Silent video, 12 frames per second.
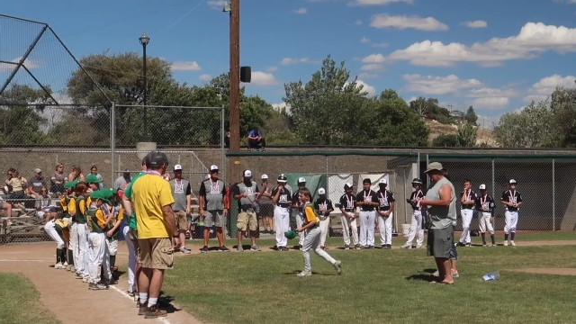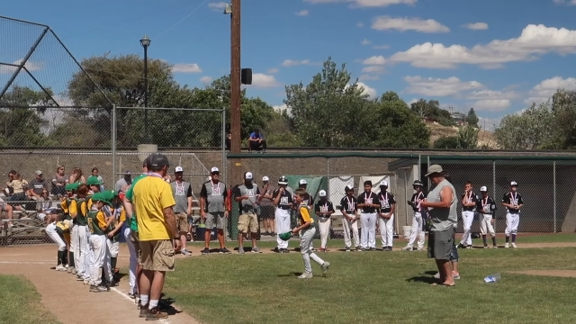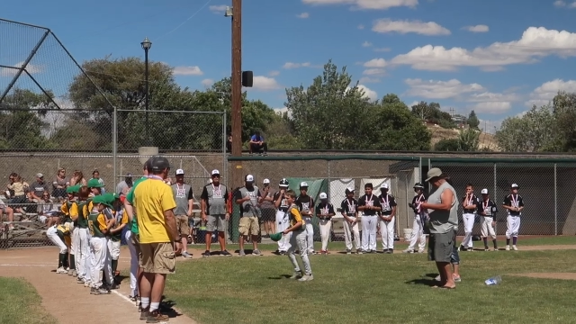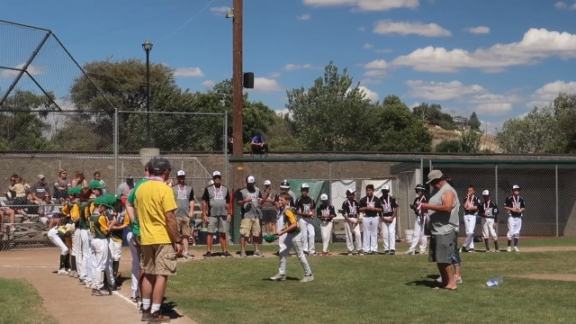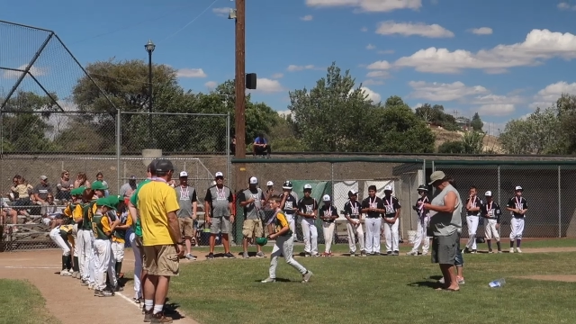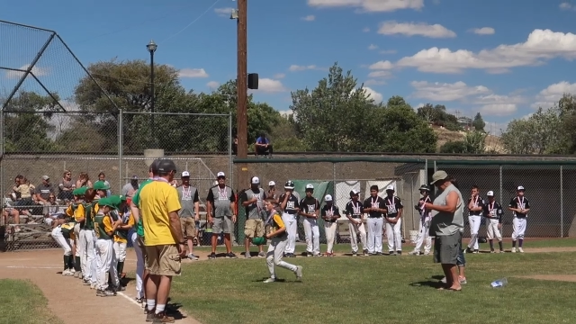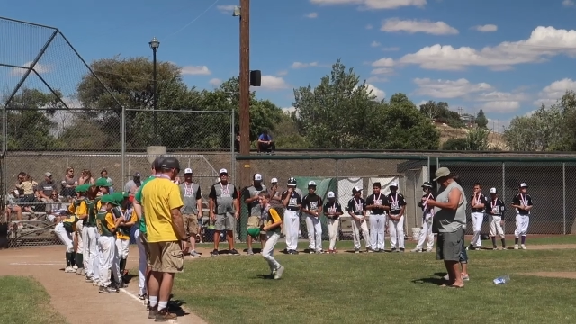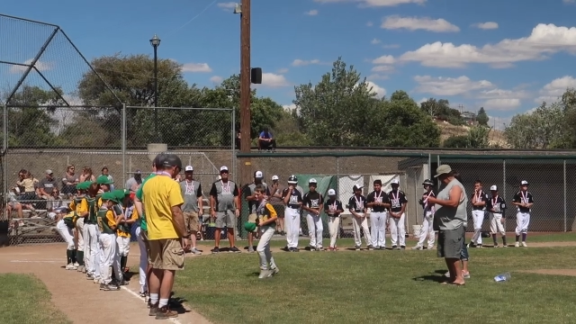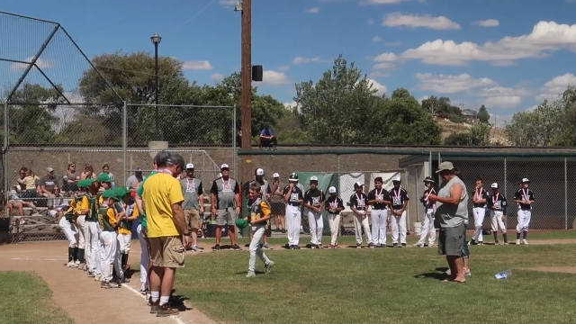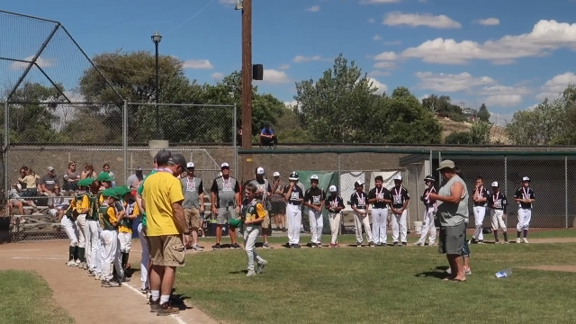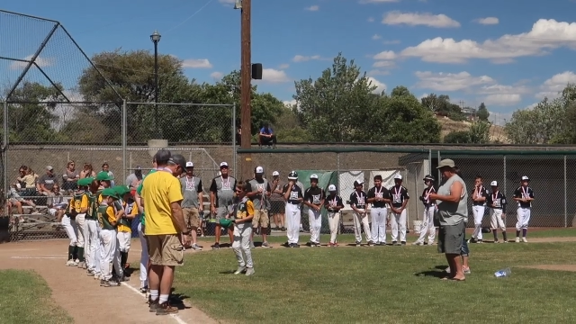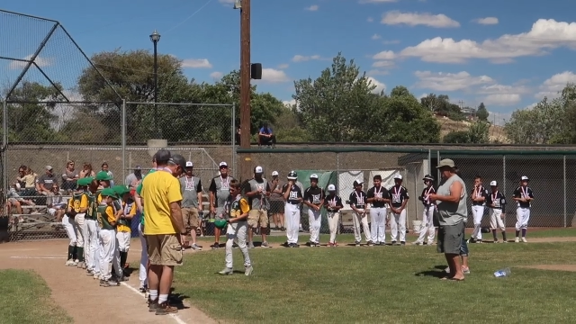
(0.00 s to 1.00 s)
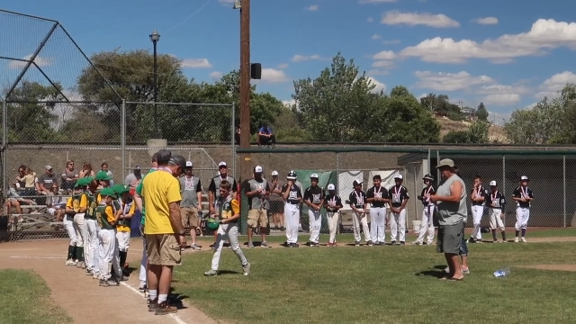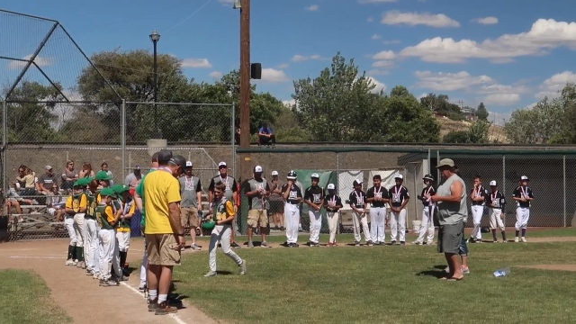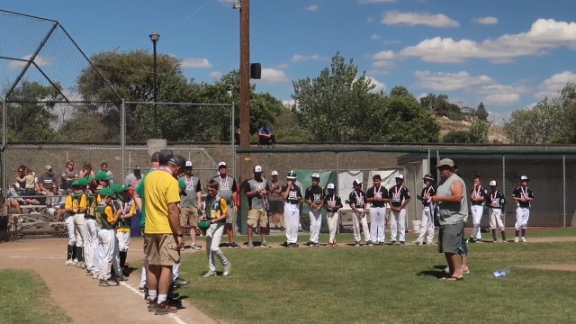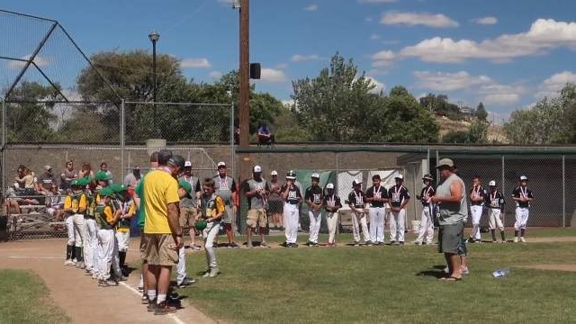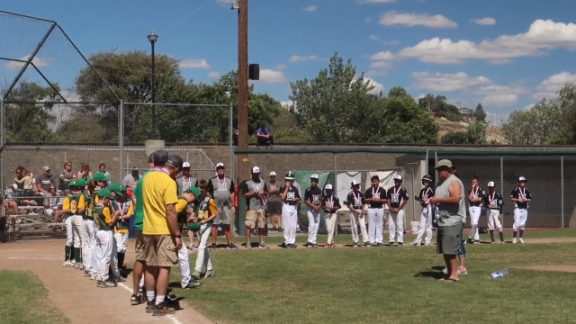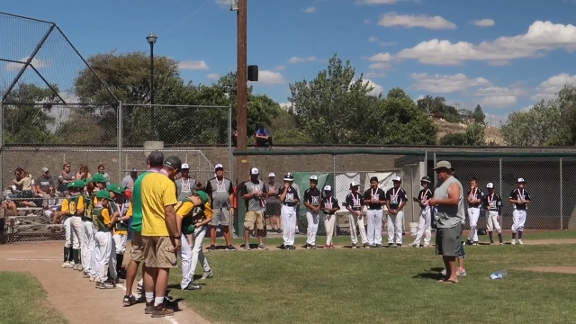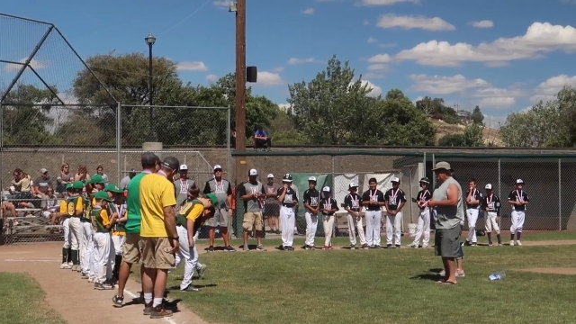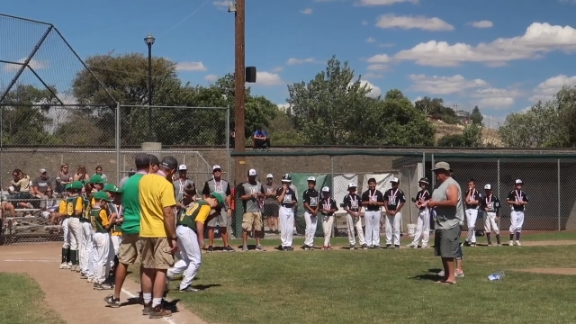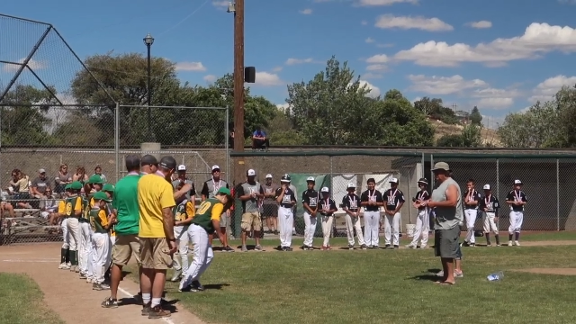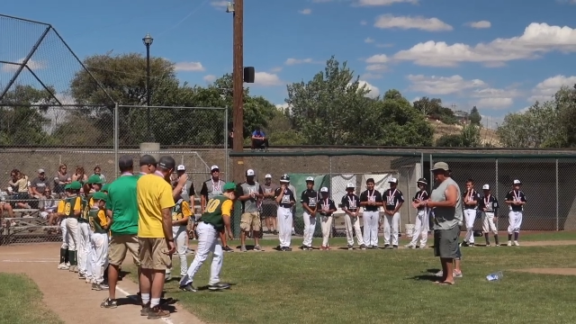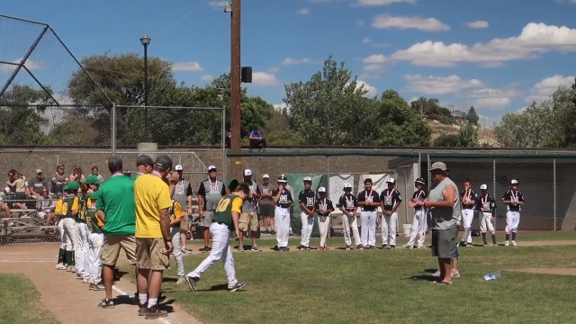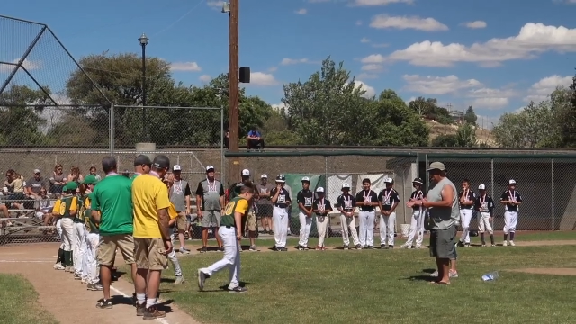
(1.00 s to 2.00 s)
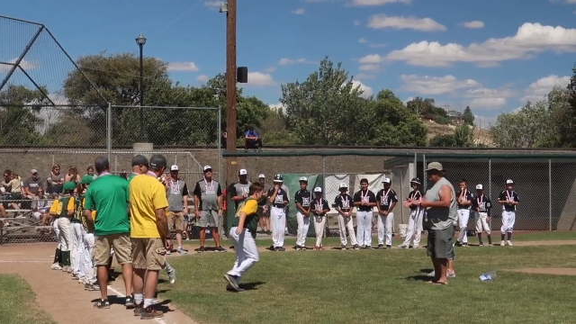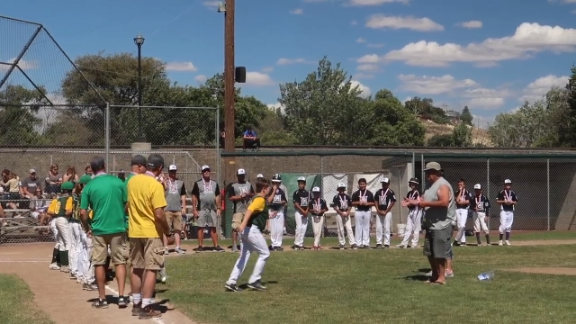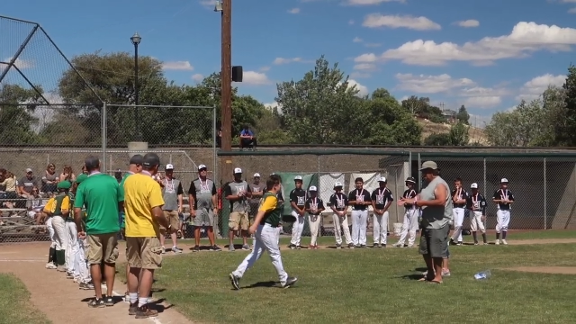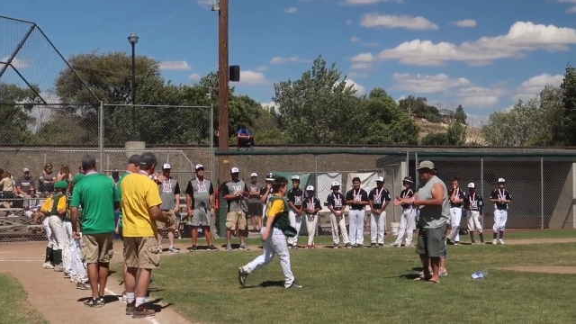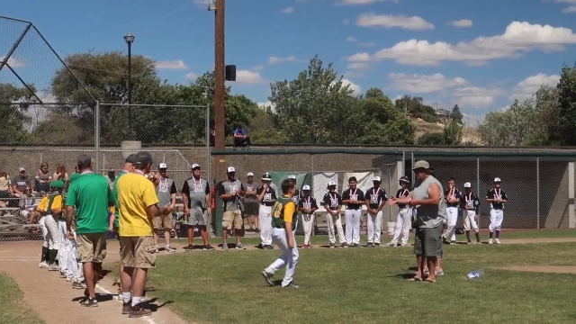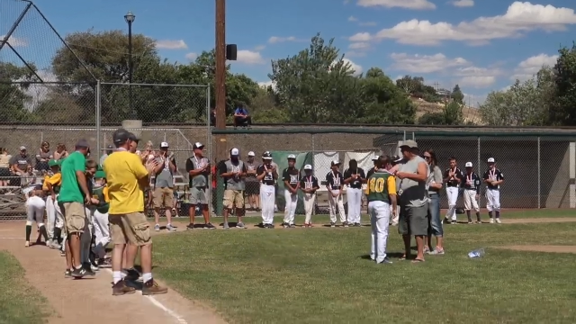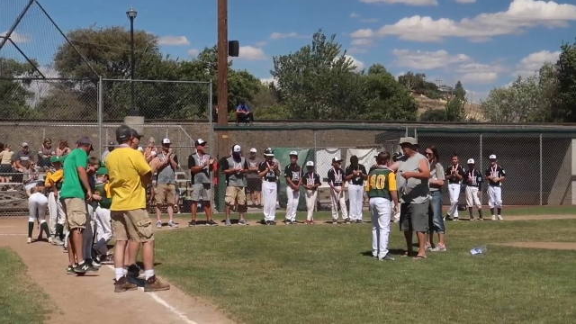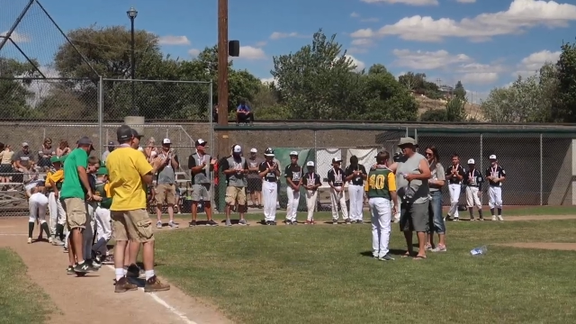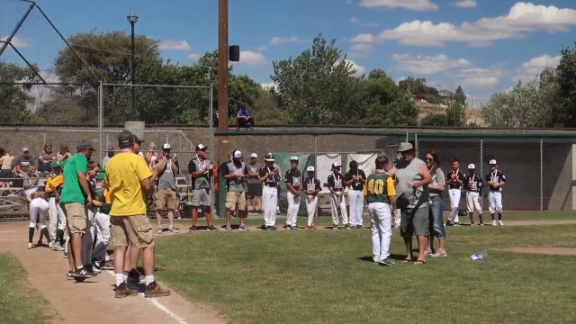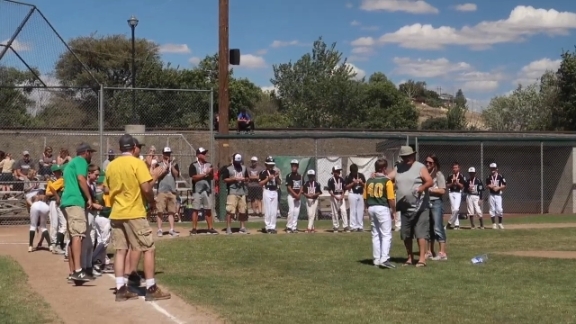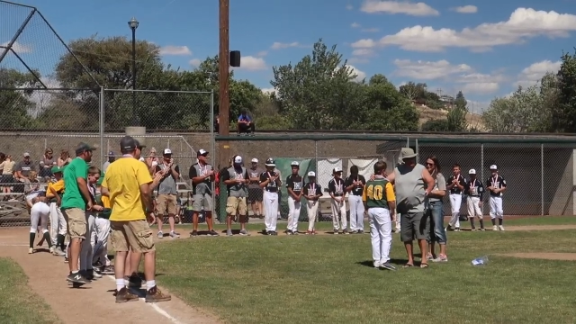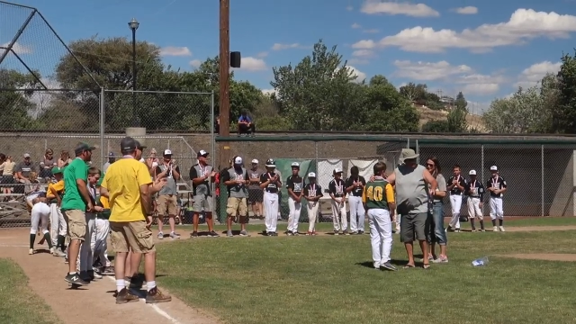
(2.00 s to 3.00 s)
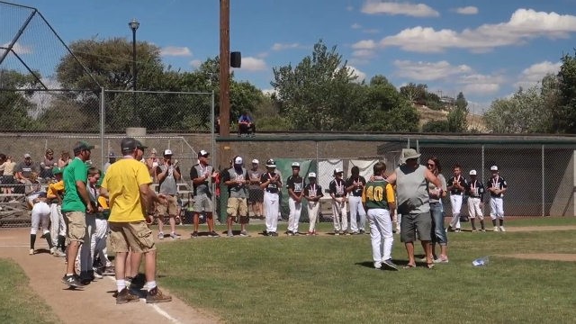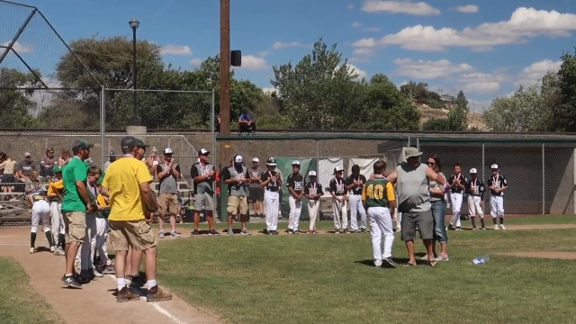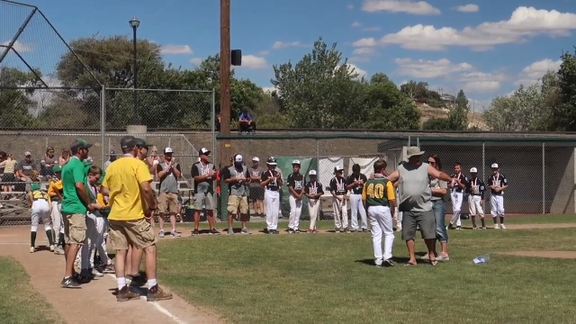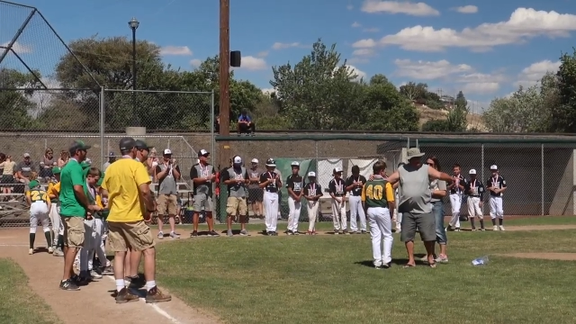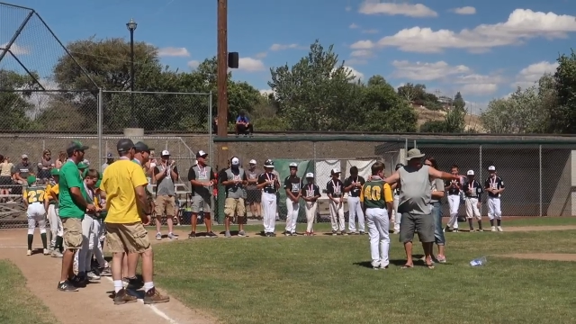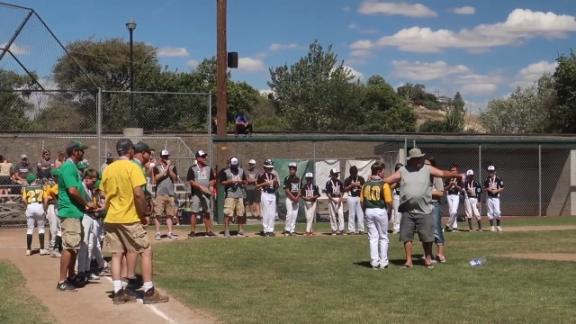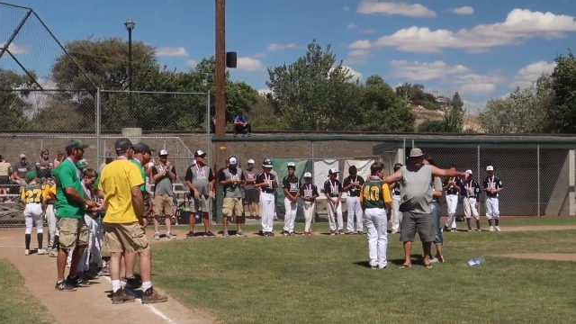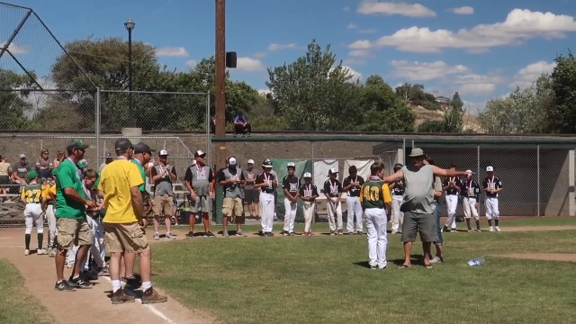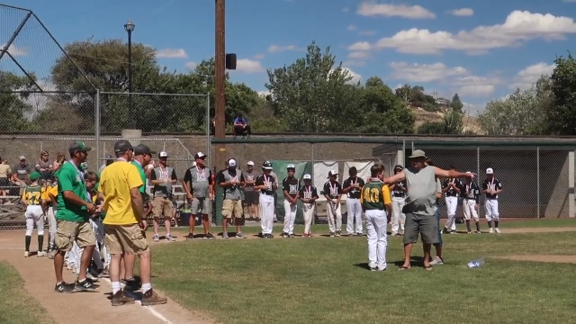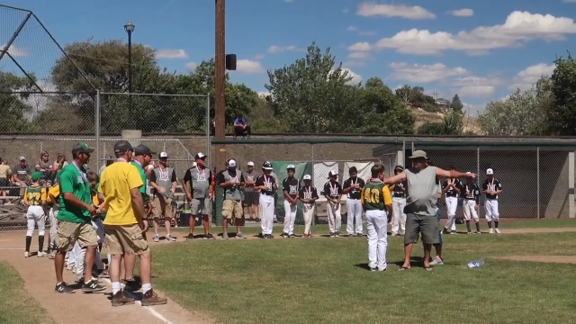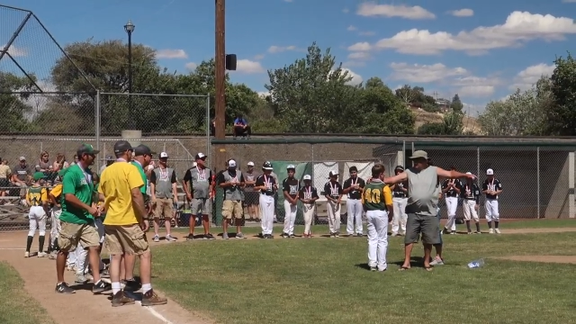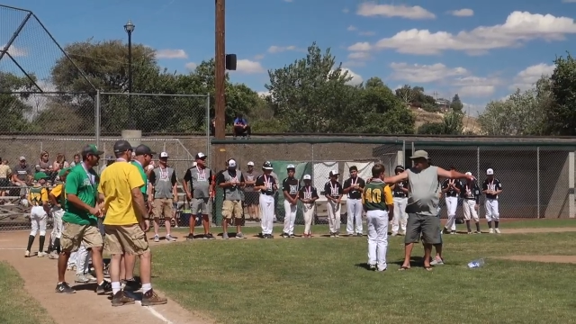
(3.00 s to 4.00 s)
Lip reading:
No face is visible, so there are no lips to read.